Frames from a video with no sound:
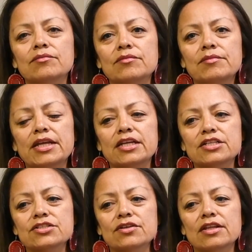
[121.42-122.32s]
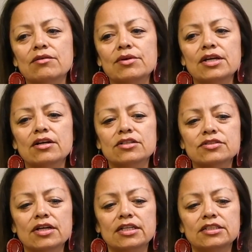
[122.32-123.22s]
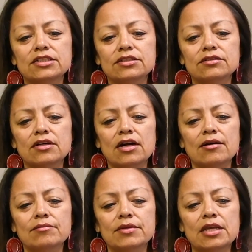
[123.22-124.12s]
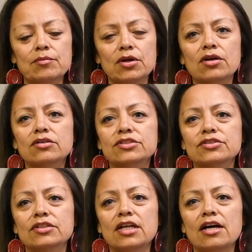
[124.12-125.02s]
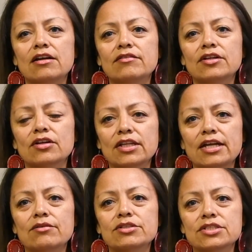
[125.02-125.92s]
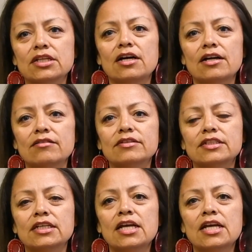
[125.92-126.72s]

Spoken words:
making sure that we are trying to keep our culture alive and our language alive, and